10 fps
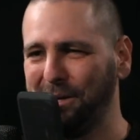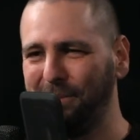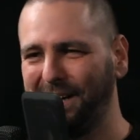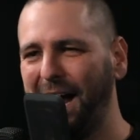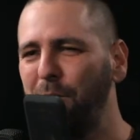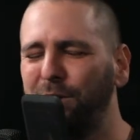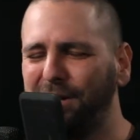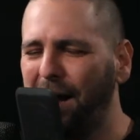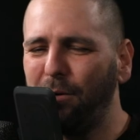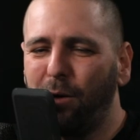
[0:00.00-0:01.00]
Yeah? But I
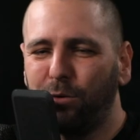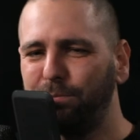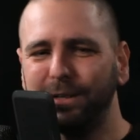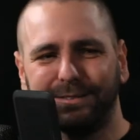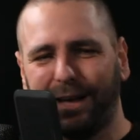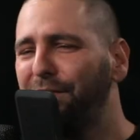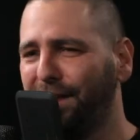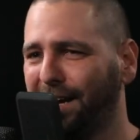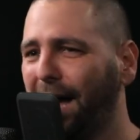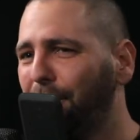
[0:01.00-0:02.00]
would I, I would be
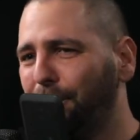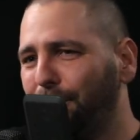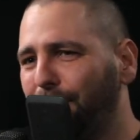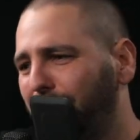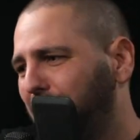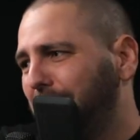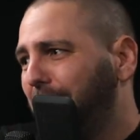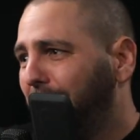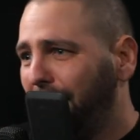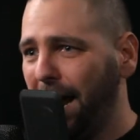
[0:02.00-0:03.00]
something. I don't know,
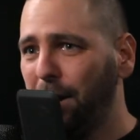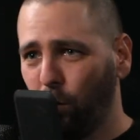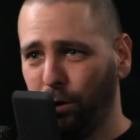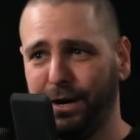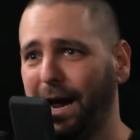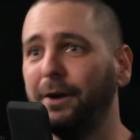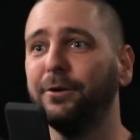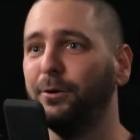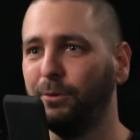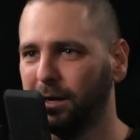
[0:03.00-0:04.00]
uh, an aid worker. I
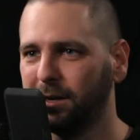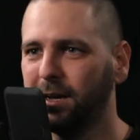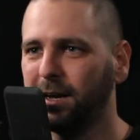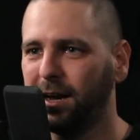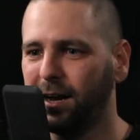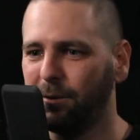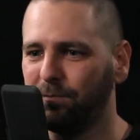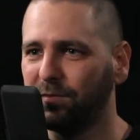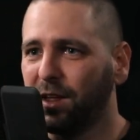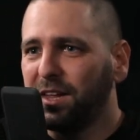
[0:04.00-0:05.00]
don't know what. Um,
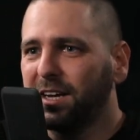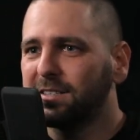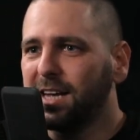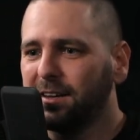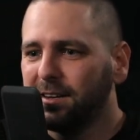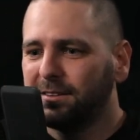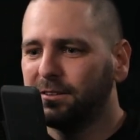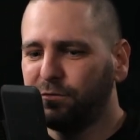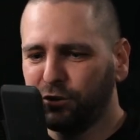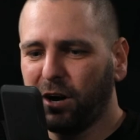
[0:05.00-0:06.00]
mm, the thing is that
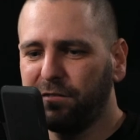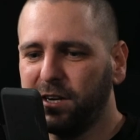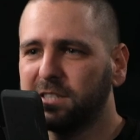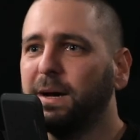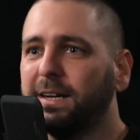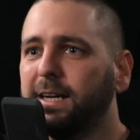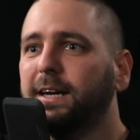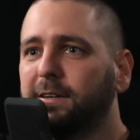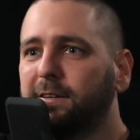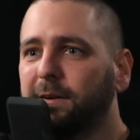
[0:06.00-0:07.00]
photography is my
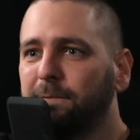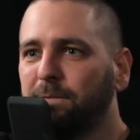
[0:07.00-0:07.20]
ticket